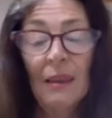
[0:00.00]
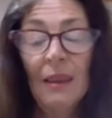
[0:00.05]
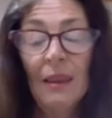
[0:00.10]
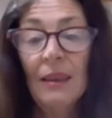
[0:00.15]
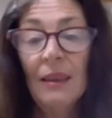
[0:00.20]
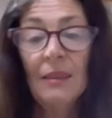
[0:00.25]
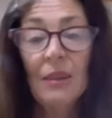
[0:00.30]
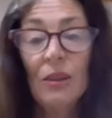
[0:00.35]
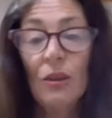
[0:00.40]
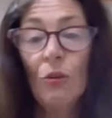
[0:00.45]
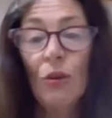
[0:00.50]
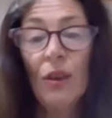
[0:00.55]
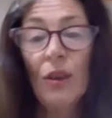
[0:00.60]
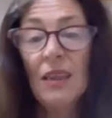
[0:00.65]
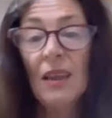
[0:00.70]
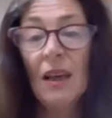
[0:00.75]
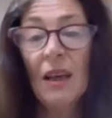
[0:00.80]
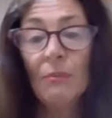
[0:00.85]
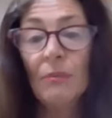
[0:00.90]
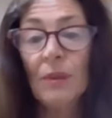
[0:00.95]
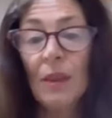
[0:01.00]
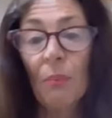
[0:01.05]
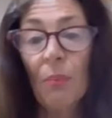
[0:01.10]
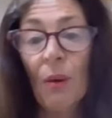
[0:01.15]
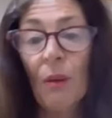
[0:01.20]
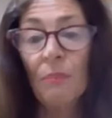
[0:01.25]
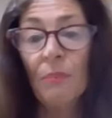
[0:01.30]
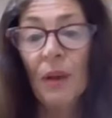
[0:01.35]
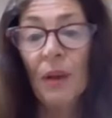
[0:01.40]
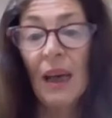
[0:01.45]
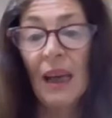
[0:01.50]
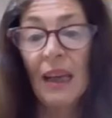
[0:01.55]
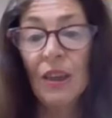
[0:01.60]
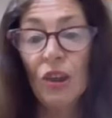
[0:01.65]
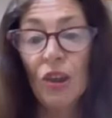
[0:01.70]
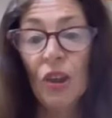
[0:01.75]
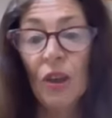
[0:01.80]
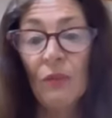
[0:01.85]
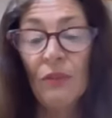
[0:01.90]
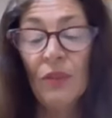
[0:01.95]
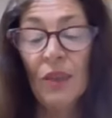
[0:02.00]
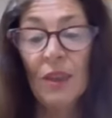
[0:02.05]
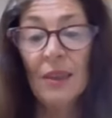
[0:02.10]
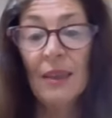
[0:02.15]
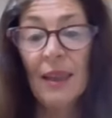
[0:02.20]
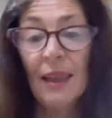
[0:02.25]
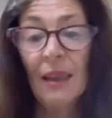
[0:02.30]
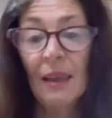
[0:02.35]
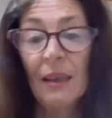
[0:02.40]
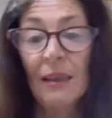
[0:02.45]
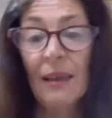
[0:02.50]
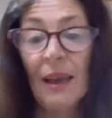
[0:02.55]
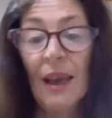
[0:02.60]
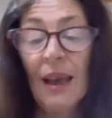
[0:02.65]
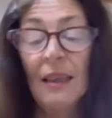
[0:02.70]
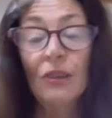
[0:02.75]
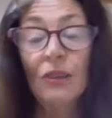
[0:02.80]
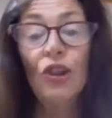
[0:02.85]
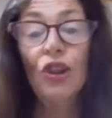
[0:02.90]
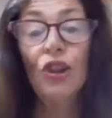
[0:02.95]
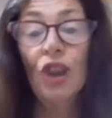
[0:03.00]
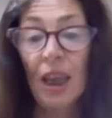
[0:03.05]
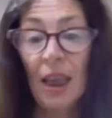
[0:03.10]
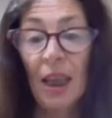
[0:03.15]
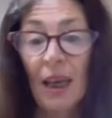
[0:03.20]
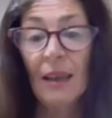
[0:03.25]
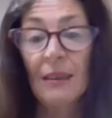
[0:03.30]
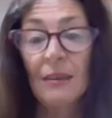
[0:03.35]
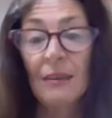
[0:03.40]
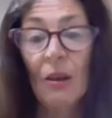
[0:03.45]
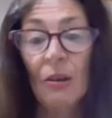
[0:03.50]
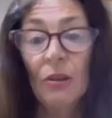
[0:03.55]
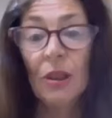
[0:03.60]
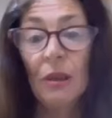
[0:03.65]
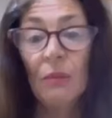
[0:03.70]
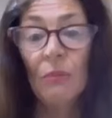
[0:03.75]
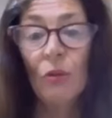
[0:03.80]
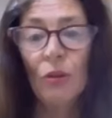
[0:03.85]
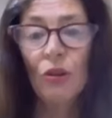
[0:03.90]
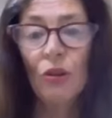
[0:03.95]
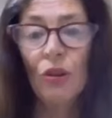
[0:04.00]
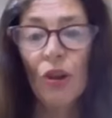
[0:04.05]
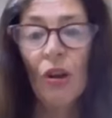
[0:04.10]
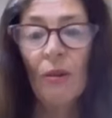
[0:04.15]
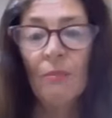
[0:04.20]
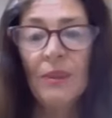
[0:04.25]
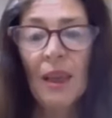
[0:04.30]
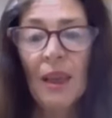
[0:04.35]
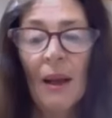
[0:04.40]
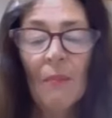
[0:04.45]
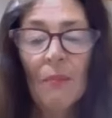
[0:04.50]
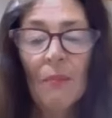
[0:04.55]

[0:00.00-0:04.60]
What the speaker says: It's 3 times the population of New Zealand, and she has got them all jobs.